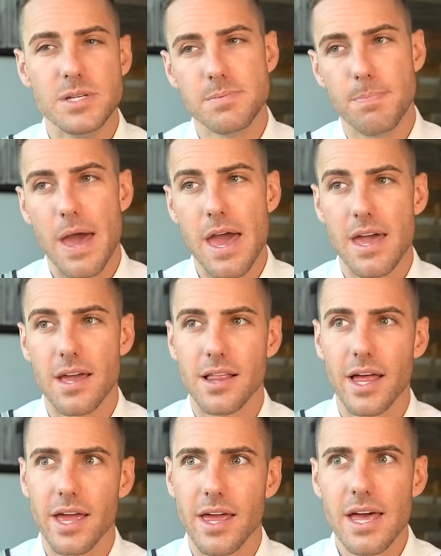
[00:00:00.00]
just paying,
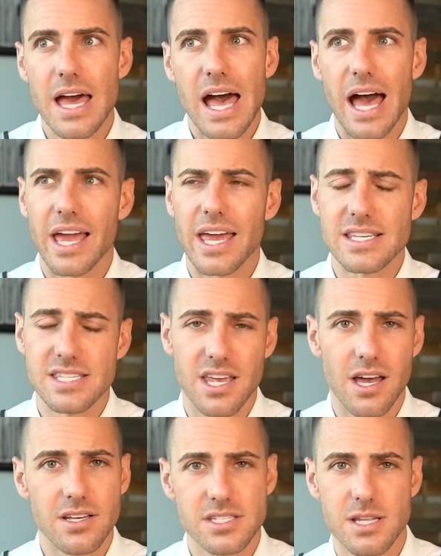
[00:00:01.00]
like, I guess
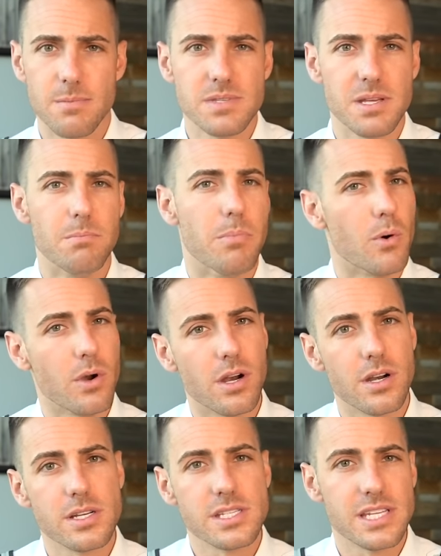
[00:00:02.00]
customs and
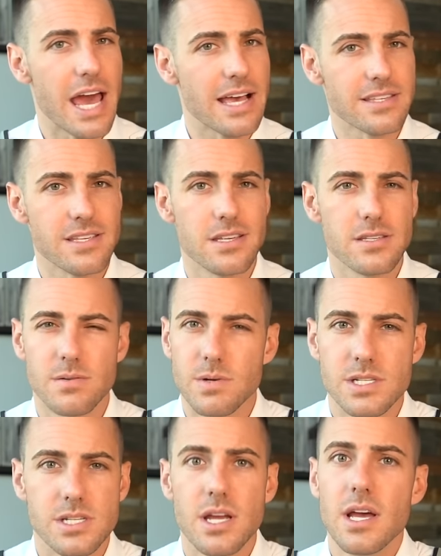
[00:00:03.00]
borders taxes,
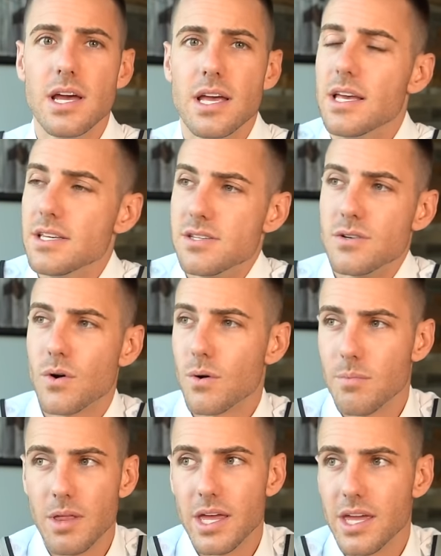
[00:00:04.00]
which is
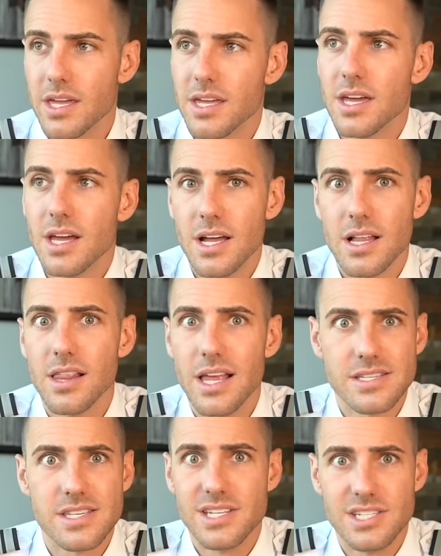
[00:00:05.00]
normally
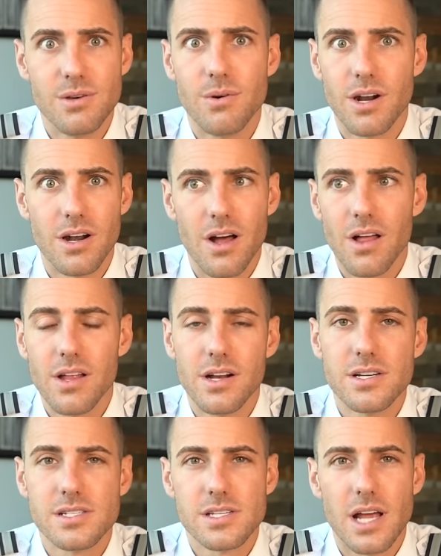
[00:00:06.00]
less than
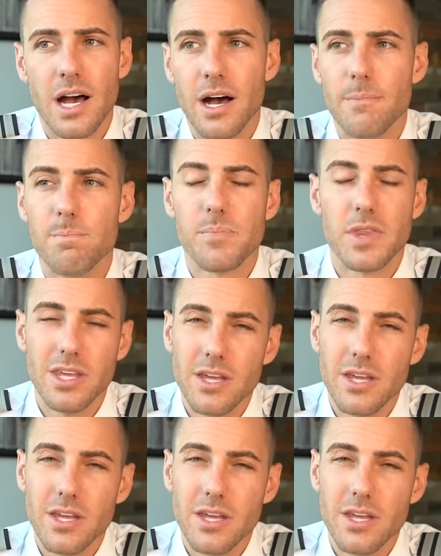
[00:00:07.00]
$200.